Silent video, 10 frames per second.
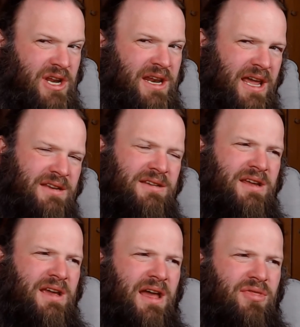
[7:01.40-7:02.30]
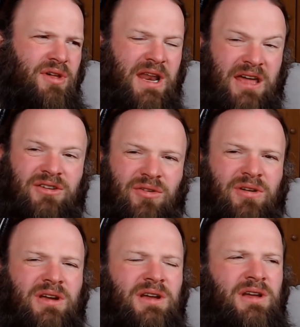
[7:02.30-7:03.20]
end at the ladder
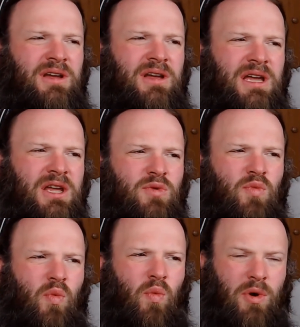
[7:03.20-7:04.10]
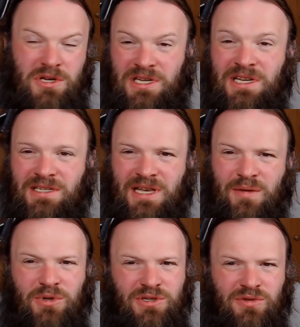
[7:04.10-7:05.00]
in what he is
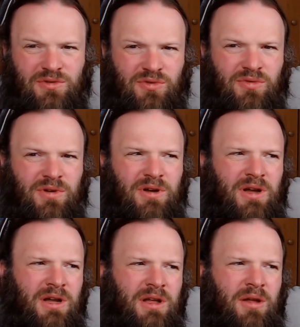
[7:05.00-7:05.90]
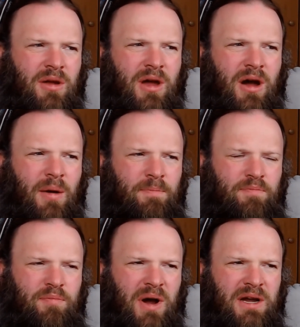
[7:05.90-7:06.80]
able to do
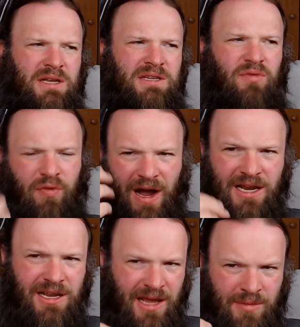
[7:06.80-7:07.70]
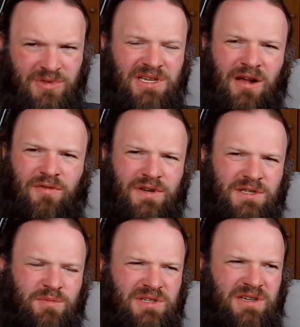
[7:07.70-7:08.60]
by defining himself in a
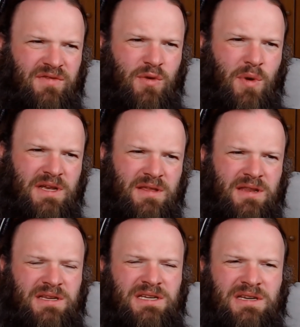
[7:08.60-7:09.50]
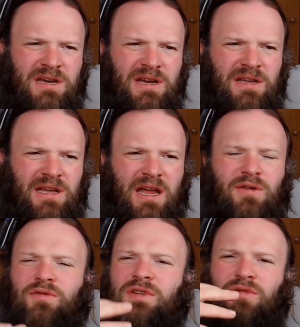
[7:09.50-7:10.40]
specific way, that he kind
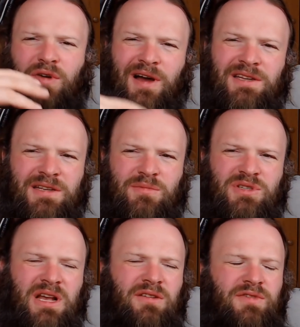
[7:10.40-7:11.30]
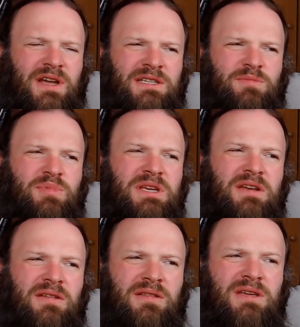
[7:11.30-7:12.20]
of defined himself as
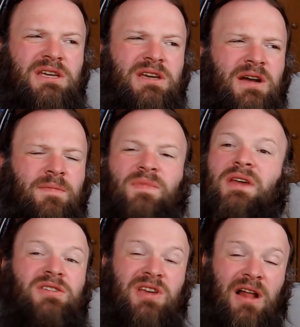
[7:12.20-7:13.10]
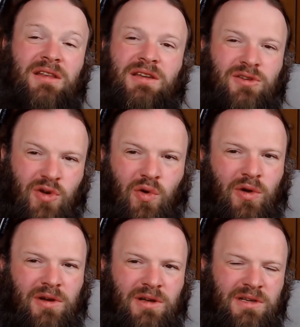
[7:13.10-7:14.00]
being the Italian
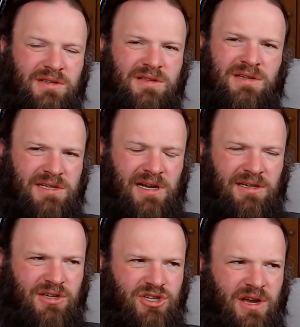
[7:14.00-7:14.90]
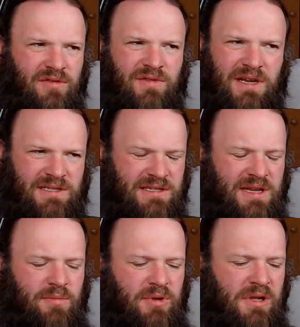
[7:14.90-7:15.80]
cook, the Italian chef, as
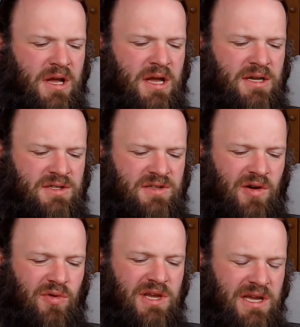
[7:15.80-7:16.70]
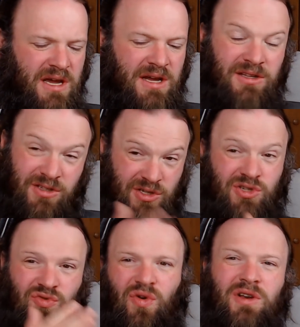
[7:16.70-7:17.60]
example. So he
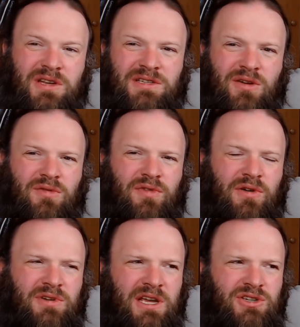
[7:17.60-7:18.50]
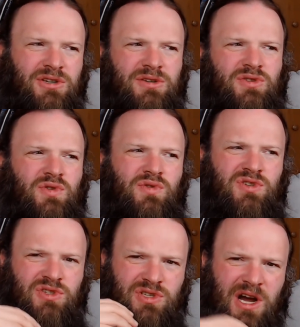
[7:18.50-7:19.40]
destroyed his own foundation to
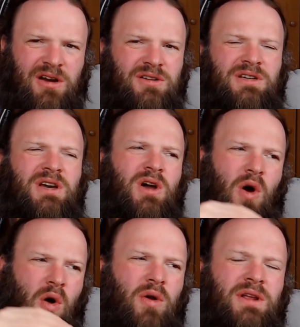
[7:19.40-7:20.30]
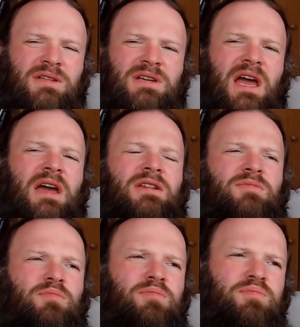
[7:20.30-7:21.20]
start on it and
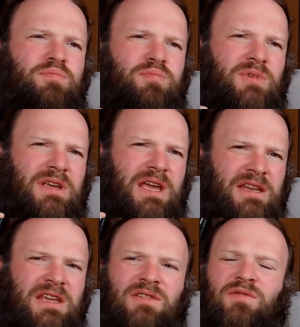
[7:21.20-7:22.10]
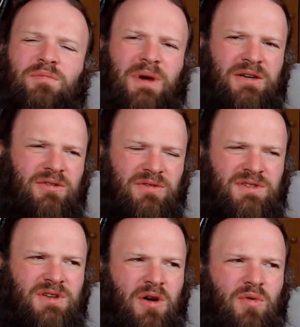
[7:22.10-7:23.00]
get even better.
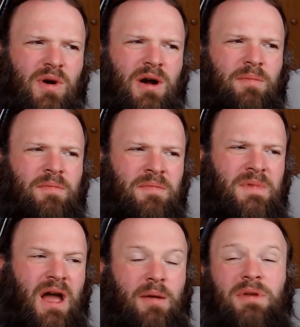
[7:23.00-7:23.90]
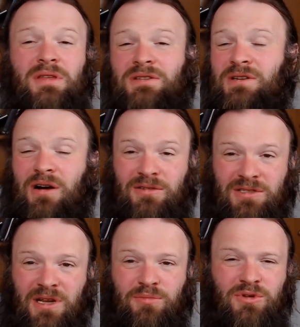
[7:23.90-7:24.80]
So, I mean, that's a hard
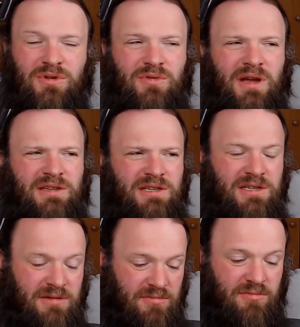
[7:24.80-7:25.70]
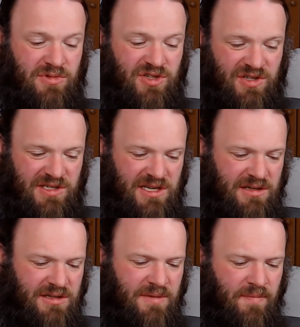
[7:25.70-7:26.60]
step to do, and he
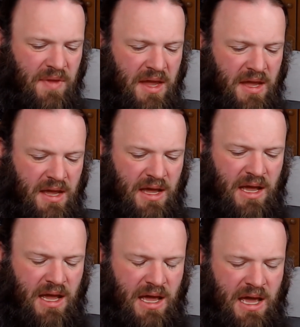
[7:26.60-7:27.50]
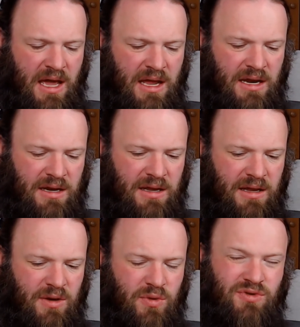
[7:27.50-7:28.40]
succeeded. And
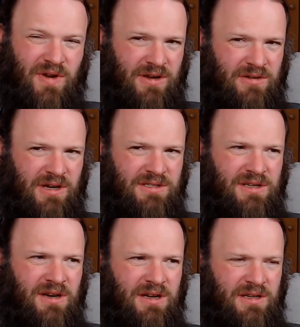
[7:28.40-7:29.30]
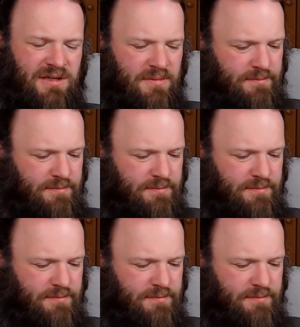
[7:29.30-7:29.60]
it was recognized. I like it.